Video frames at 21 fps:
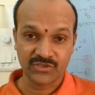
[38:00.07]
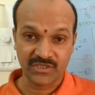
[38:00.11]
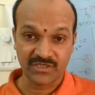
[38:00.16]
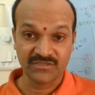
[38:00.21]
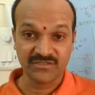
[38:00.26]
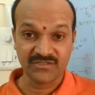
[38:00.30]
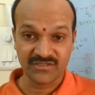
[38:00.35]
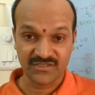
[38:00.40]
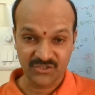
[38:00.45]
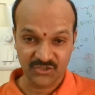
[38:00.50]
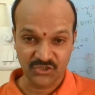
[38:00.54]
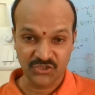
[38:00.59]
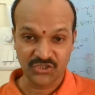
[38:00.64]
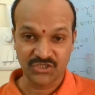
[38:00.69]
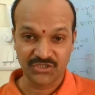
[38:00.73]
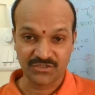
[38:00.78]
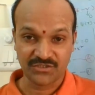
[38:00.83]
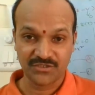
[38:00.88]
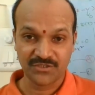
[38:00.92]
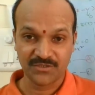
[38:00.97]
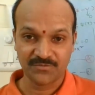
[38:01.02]
change the
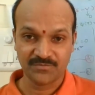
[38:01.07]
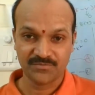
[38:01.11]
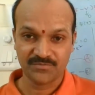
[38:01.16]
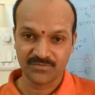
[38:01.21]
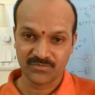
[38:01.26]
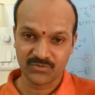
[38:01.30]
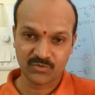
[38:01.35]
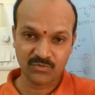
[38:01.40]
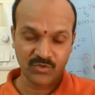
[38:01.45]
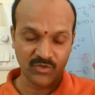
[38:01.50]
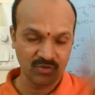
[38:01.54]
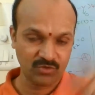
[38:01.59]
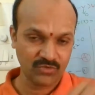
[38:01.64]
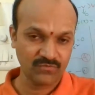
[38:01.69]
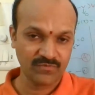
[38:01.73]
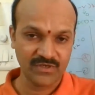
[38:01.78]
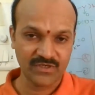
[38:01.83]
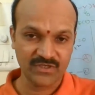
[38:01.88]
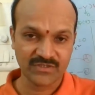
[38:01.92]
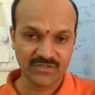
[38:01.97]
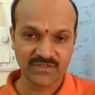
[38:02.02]
sheet. Tomorrow
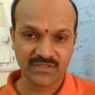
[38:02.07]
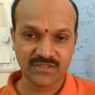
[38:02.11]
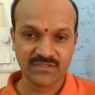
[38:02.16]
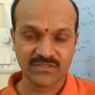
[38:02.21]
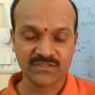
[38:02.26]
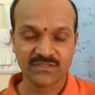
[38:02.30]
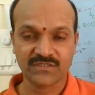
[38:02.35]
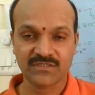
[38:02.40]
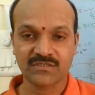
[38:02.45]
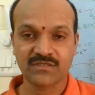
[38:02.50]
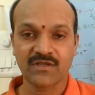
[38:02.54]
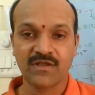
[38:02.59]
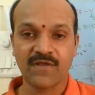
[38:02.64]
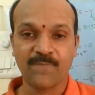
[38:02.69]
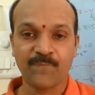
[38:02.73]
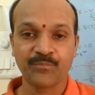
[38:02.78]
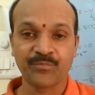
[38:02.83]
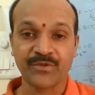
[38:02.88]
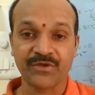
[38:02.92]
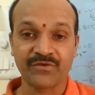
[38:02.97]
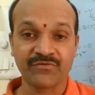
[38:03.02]
we'll discuss
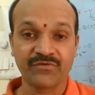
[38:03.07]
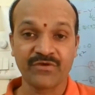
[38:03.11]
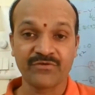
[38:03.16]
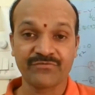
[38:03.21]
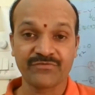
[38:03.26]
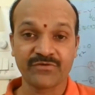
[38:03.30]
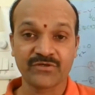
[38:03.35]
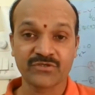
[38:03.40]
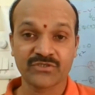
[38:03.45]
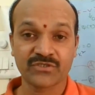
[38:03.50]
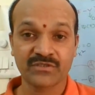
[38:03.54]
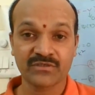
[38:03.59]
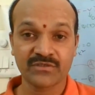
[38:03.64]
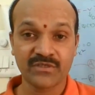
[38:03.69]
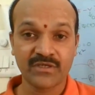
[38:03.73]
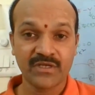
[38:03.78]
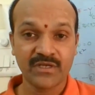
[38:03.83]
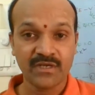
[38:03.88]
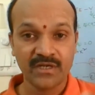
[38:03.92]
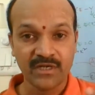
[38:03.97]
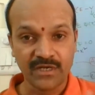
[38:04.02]
that wave function
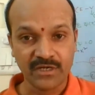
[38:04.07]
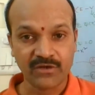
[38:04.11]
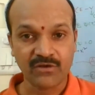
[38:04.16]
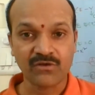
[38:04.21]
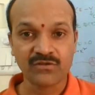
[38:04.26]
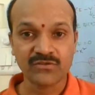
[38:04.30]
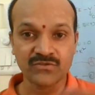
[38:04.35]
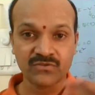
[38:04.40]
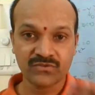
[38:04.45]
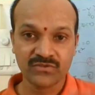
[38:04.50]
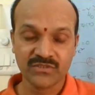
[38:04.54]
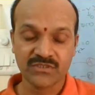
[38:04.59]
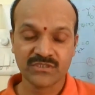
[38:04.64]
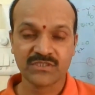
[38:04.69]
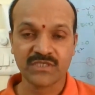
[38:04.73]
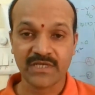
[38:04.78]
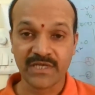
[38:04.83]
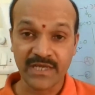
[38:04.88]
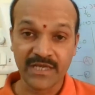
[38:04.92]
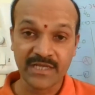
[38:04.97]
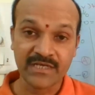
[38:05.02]
and also this
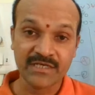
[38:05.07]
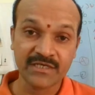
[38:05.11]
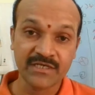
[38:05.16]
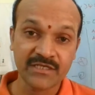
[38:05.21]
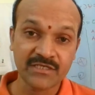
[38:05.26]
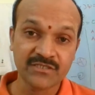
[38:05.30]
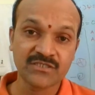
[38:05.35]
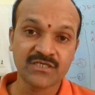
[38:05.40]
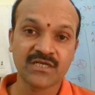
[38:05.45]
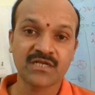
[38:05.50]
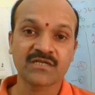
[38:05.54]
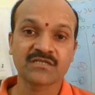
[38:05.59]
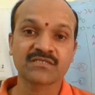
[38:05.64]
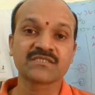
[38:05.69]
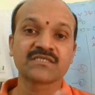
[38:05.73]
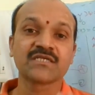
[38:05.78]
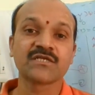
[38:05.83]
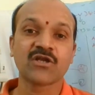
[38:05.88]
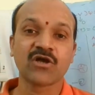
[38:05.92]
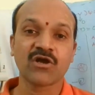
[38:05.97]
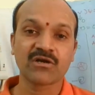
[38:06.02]
again
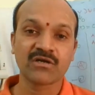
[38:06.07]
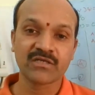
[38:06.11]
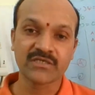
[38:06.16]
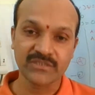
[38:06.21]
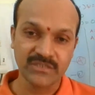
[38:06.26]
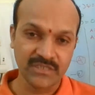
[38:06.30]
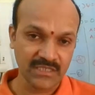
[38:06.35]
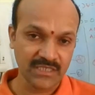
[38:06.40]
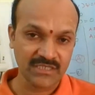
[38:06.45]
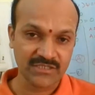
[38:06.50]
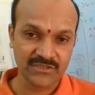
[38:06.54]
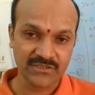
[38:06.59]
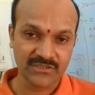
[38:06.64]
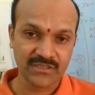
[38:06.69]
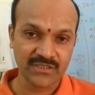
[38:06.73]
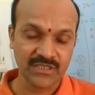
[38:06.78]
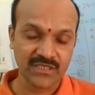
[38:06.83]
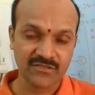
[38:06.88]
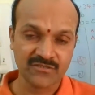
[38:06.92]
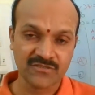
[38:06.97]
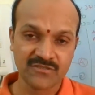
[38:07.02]
degeneracy,
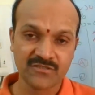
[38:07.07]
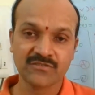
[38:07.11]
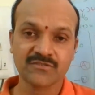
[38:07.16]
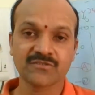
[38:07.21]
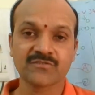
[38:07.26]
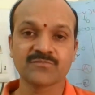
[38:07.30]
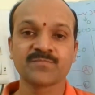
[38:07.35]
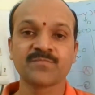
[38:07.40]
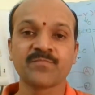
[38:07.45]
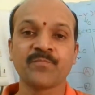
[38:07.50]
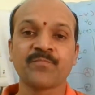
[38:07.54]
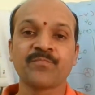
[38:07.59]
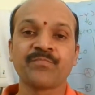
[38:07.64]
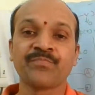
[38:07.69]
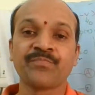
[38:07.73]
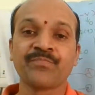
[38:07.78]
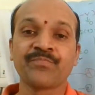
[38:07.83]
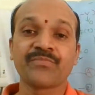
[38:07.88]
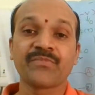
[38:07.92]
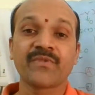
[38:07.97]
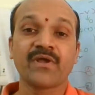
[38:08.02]
non-degeneracy cases,
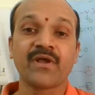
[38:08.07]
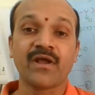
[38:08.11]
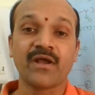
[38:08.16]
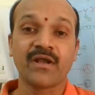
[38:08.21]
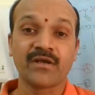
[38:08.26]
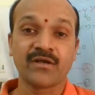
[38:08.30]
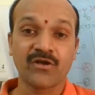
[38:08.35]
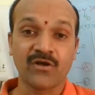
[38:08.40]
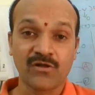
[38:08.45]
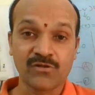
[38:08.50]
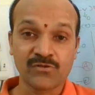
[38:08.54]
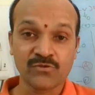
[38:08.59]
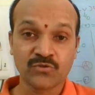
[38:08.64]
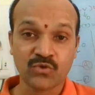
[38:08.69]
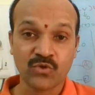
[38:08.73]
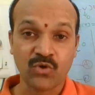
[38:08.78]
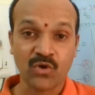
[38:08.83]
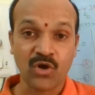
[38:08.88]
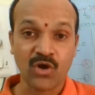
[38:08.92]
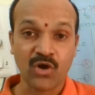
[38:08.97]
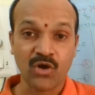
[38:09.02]
and
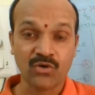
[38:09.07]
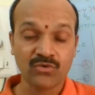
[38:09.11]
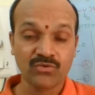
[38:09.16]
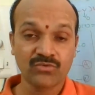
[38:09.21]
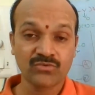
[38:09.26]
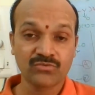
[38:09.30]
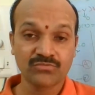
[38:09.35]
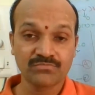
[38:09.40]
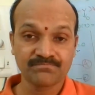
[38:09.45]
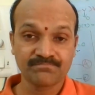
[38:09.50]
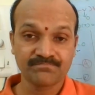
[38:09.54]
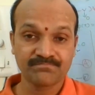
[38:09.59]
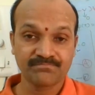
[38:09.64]
also how